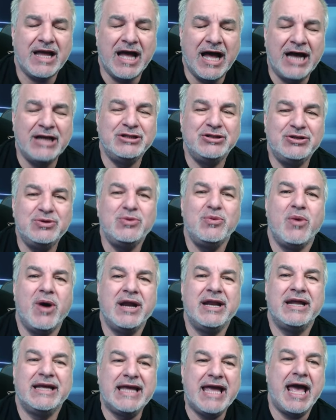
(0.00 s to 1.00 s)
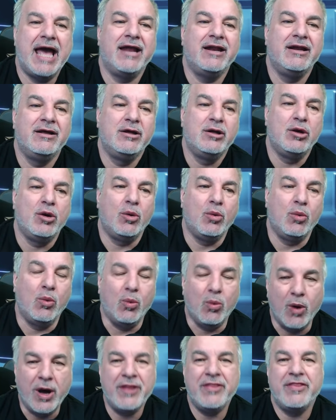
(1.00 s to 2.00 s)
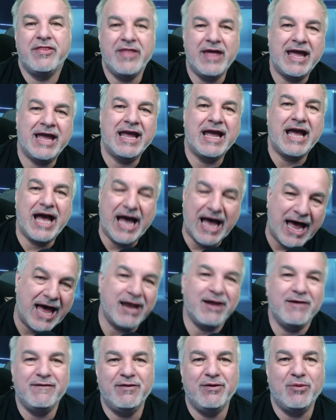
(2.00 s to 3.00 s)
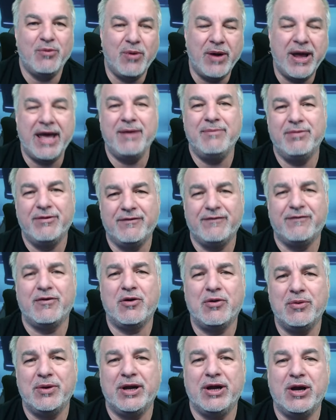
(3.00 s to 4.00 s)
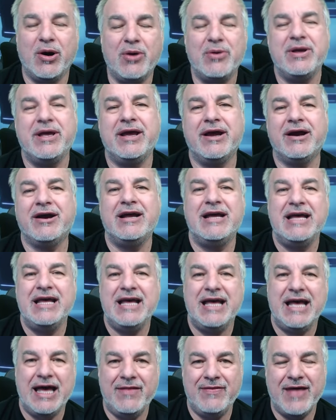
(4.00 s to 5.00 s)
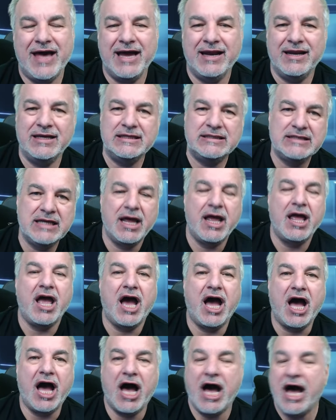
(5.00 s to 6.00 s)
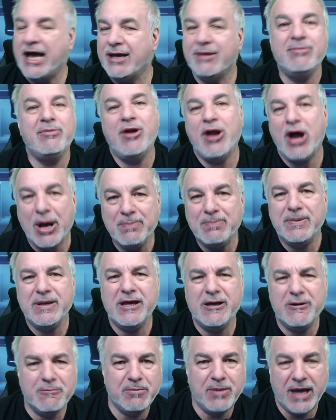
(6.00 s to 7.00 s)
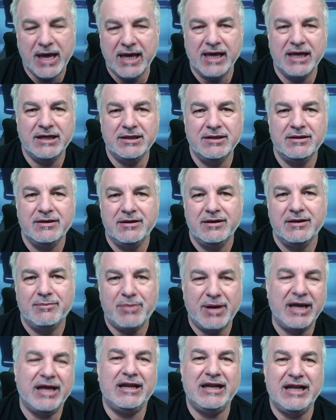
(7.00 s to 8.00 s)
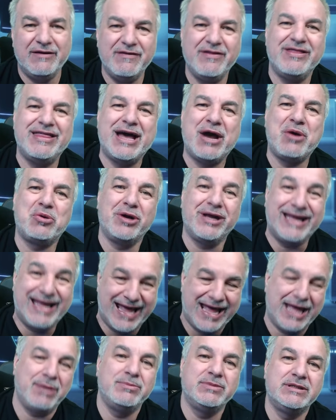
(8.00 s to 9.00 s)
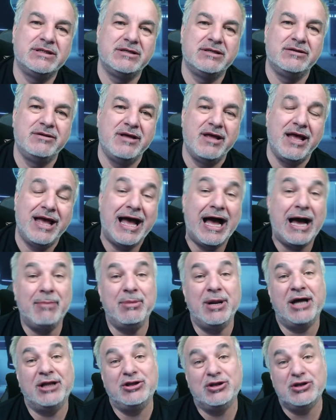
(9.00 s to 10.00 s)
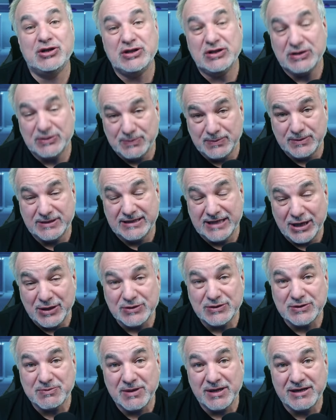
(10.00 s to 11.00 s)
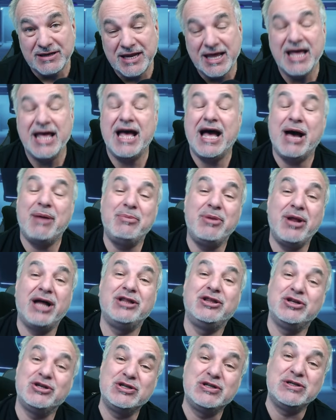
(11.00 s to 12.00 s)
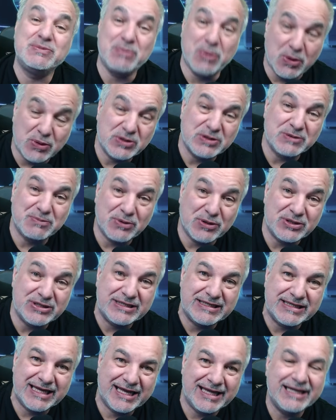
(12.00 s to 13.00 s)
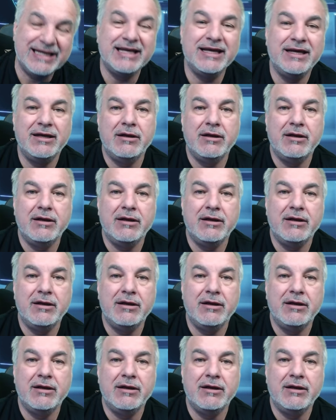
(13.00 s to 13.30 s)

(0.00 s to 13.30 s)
I do want to get one thing out of the way before we go here. And that is I am not being paid by 11th hour games. I'm not their salesman. I'm not their spokesperson.